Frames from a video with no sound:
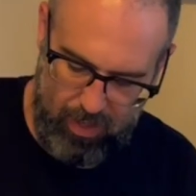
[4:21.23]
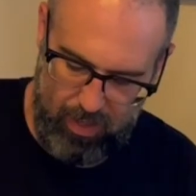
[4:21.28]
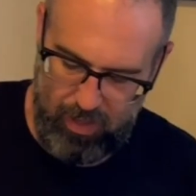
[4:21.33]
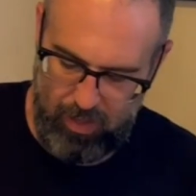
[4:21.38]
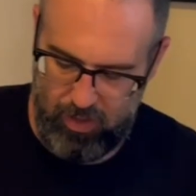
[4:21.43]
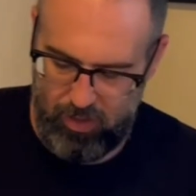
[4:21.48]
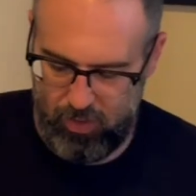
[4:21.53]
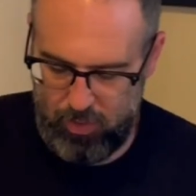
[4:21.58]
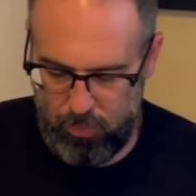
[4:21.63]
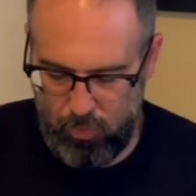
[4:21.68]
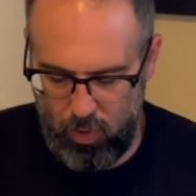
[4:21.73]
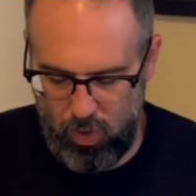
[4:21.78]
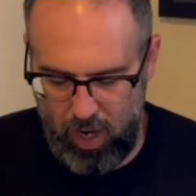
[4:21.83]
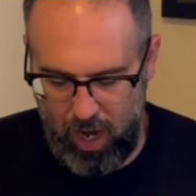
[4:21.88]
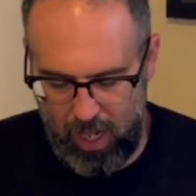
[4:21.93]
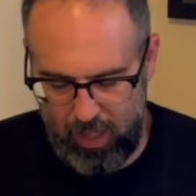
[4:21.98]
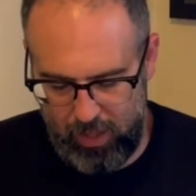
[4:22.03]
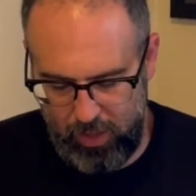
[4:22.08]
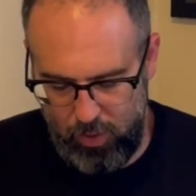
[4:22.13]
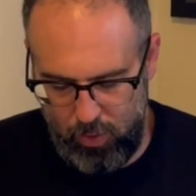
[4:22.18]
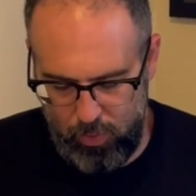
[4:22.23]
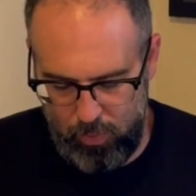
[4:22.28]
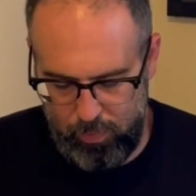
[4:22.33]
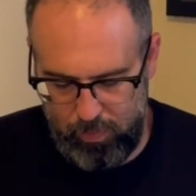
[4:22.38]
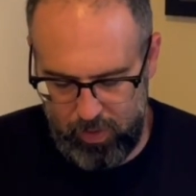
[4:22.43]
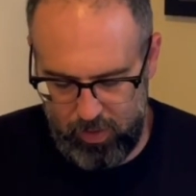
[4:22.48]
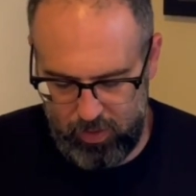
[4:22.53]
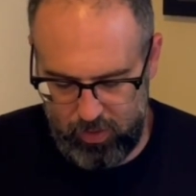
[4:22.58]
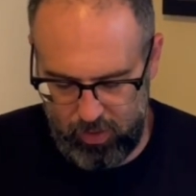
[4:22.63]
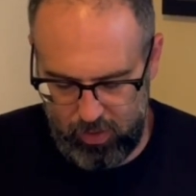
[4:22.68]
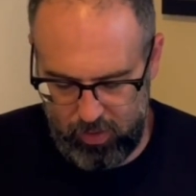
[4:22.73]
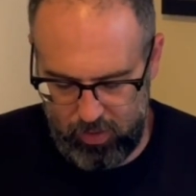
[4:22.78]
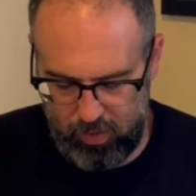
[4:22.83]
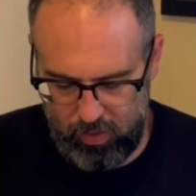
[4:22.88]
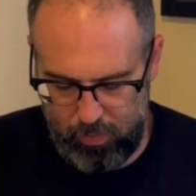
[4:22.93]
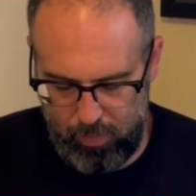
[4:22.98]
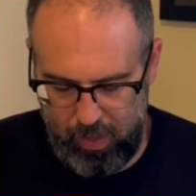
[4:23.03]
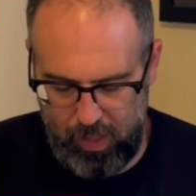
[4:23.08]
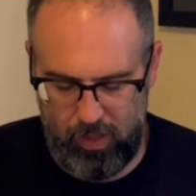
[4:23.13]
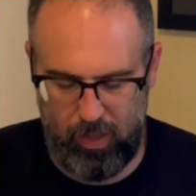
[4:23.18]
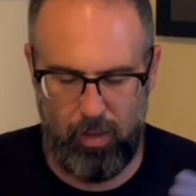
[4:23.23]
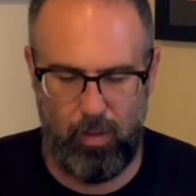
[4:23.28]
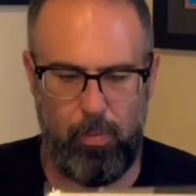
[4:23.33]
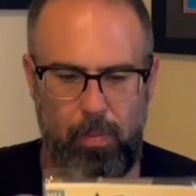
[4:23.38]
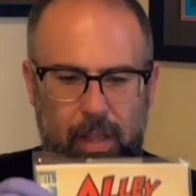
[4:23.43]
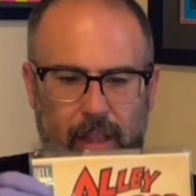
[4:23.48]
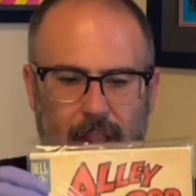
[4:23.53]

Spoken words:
Some more Alley-Oop. This looks to be a little bit